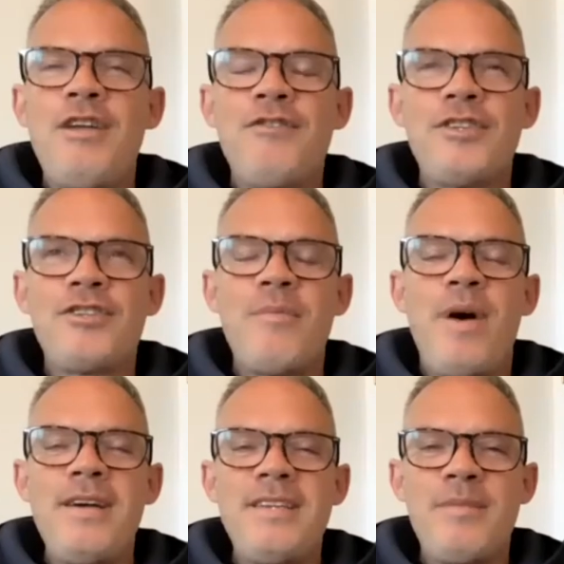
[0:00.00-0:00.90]
just
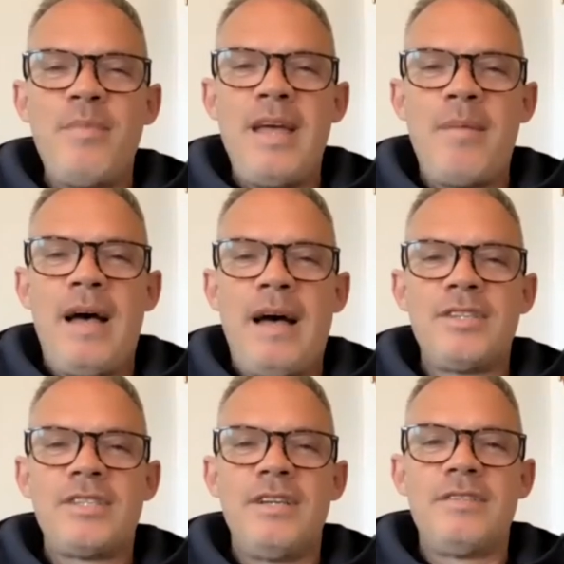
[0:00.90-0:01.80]
reminded me, i I
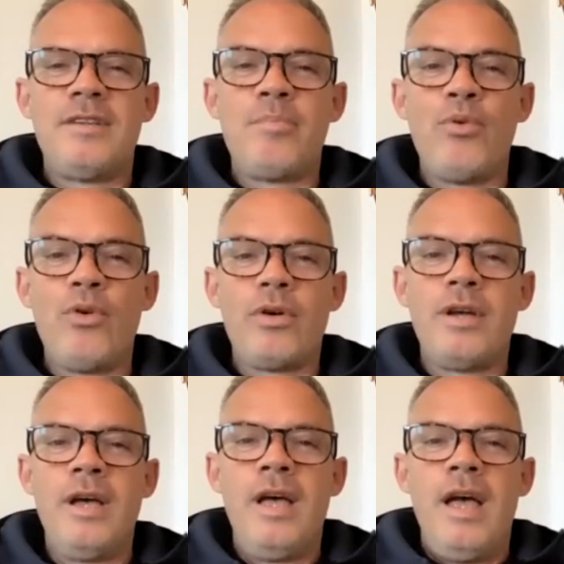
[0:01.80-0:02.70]
just started a book
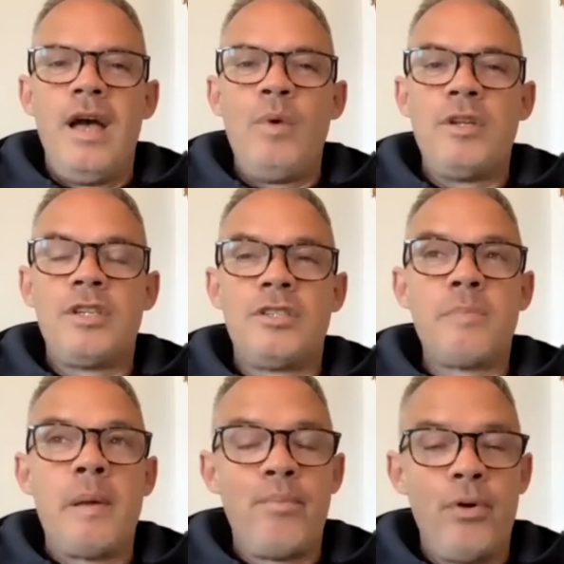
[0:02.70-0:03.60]
which has just
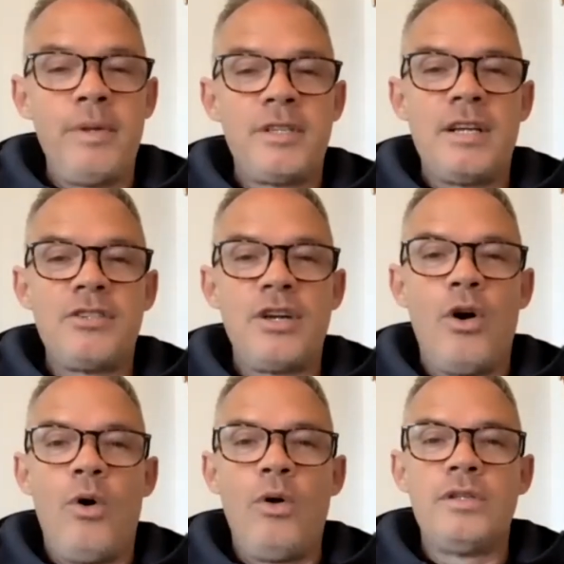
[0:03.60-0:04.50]
been published actually
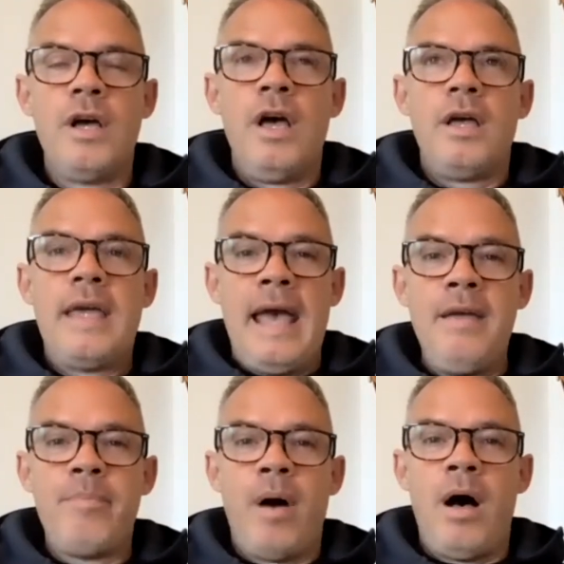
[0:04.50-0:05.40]
called
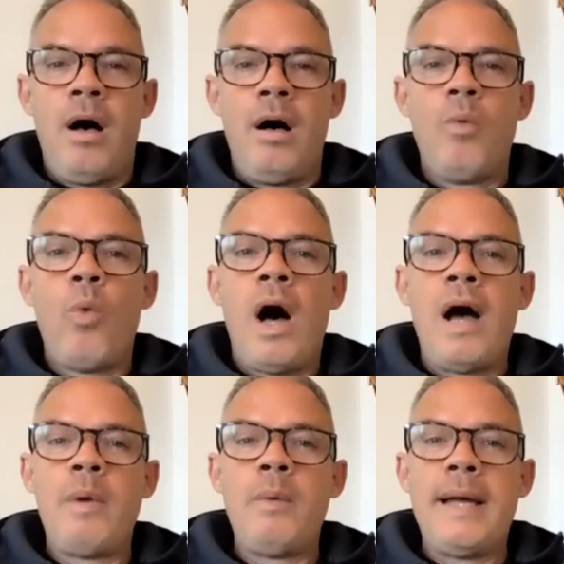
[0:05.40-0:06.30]
Gay Bar
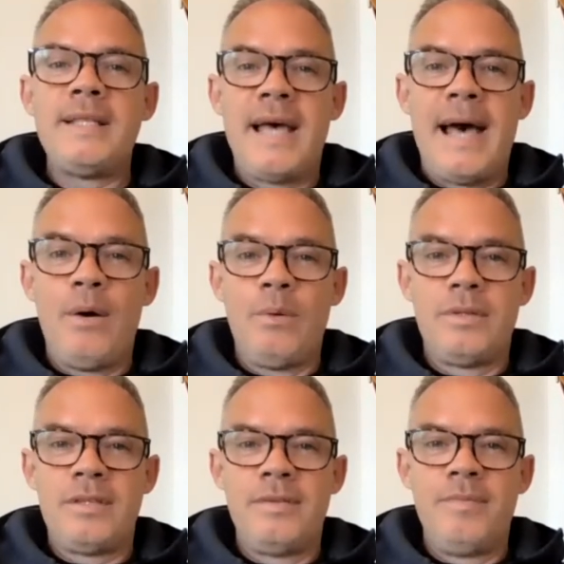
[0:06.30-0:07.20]
Why We Went
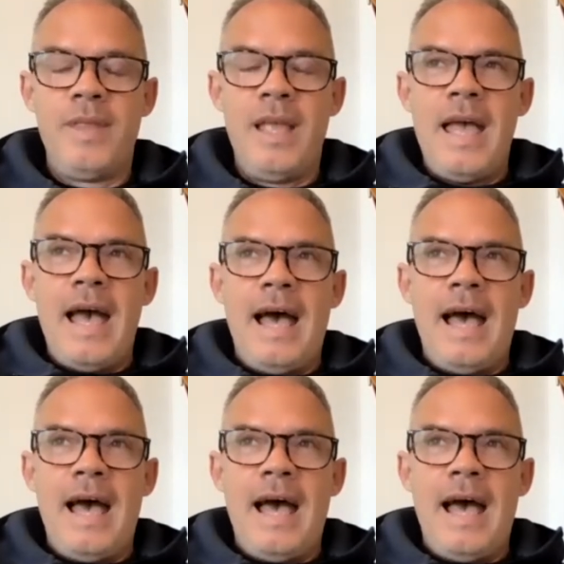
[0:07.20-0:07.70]
Out. Ooh. And